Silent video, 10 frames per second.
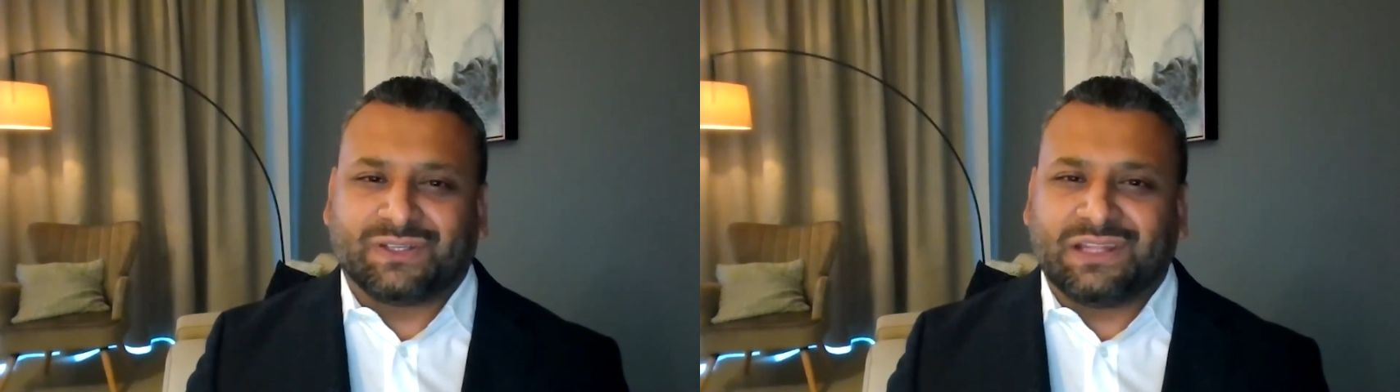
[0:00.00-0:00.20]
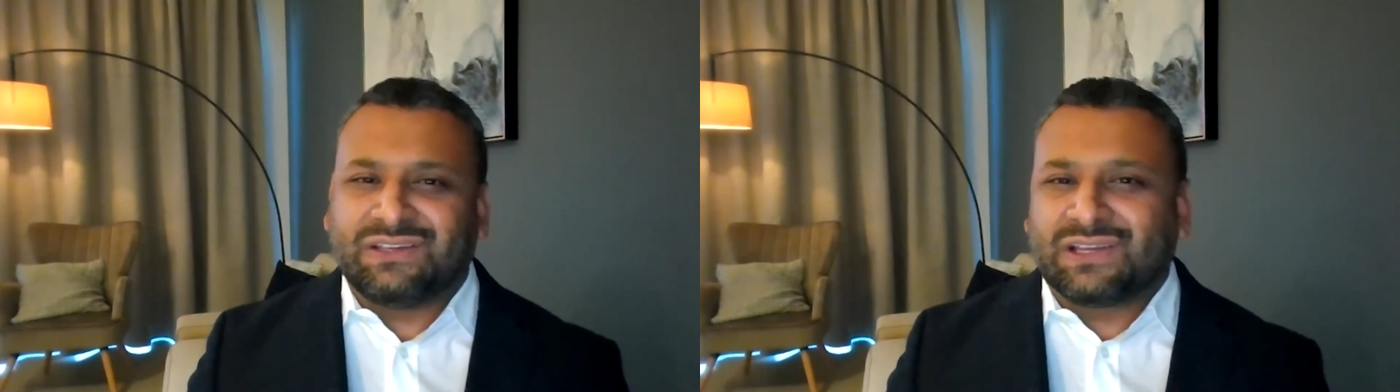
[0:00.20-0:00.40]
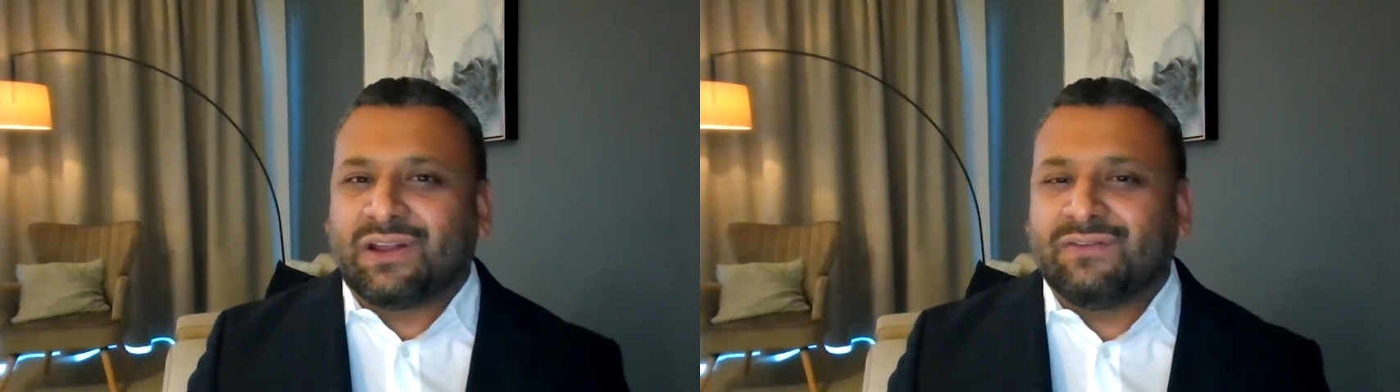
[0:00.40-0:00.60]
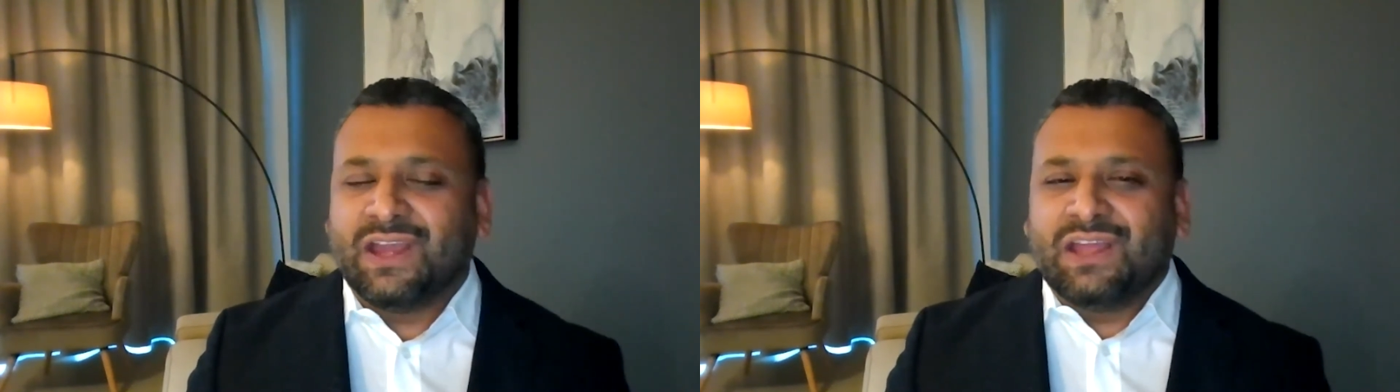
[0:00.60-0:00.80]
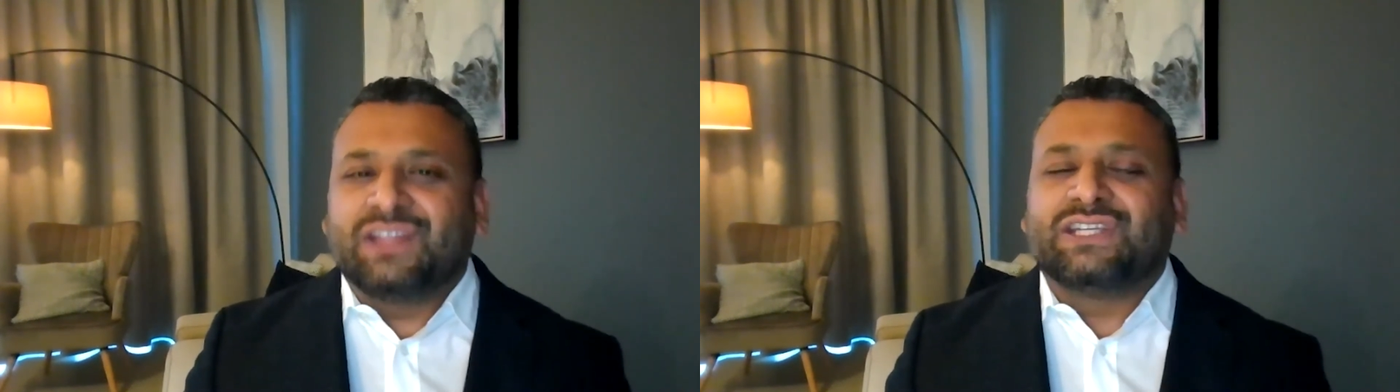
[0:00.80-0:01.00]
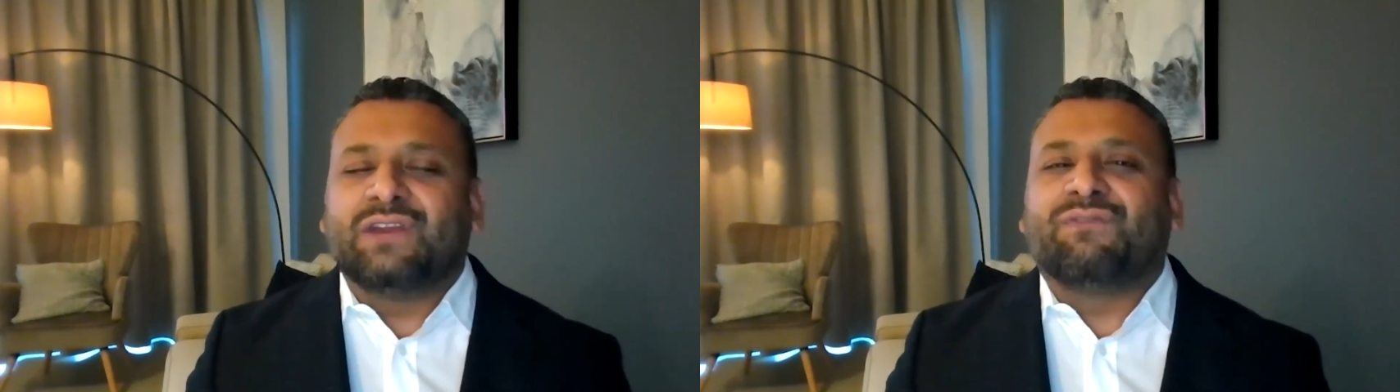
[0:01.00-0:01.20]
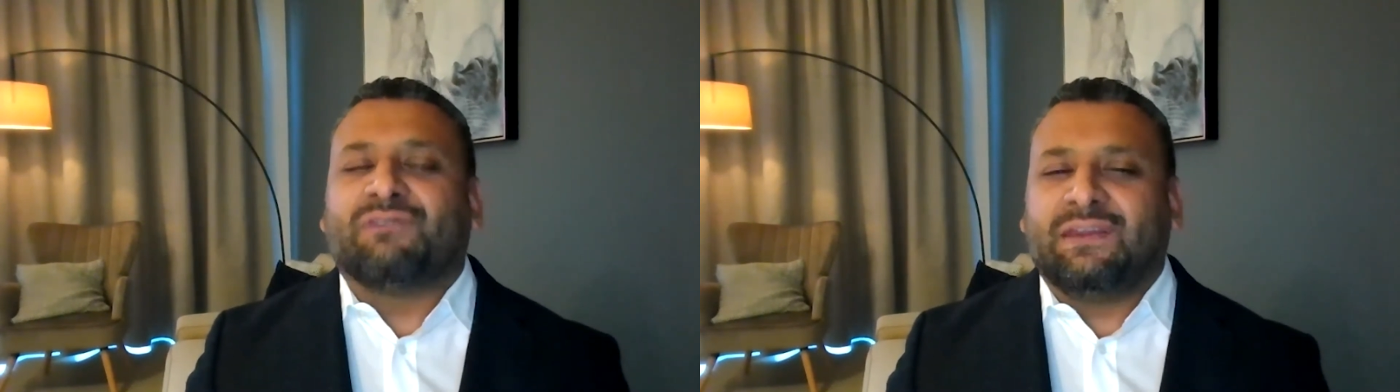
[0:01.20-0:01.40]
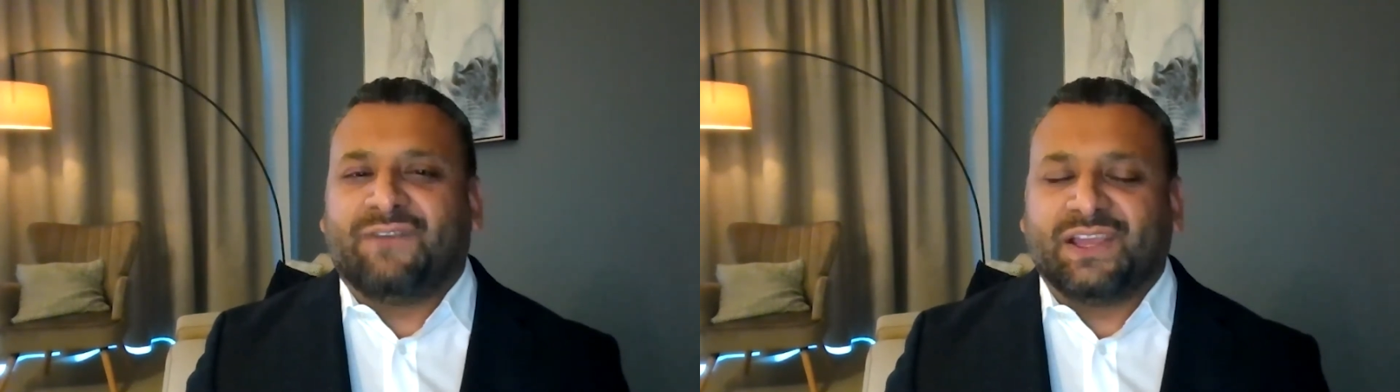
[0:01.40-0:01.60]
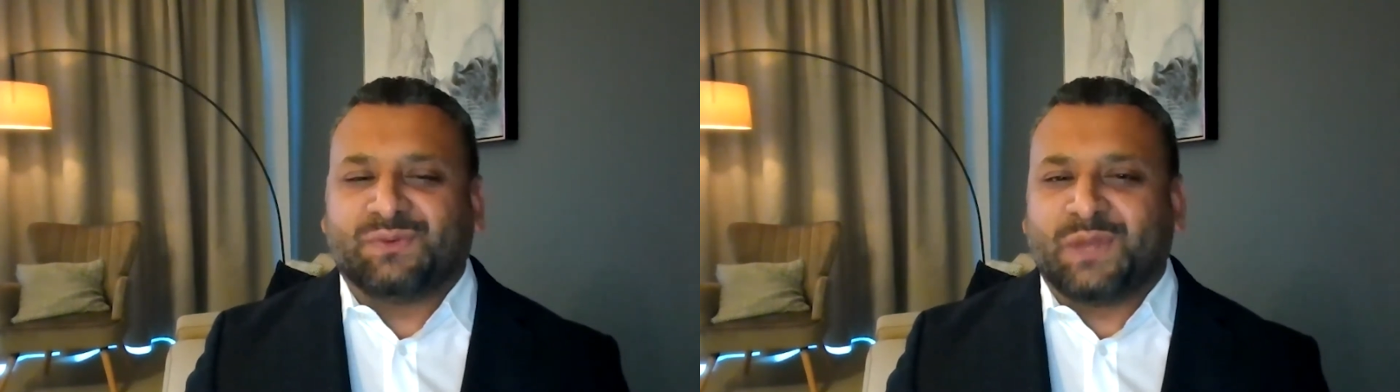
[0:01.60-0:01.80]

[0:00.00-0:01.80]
So those are kind of the 2-3 things.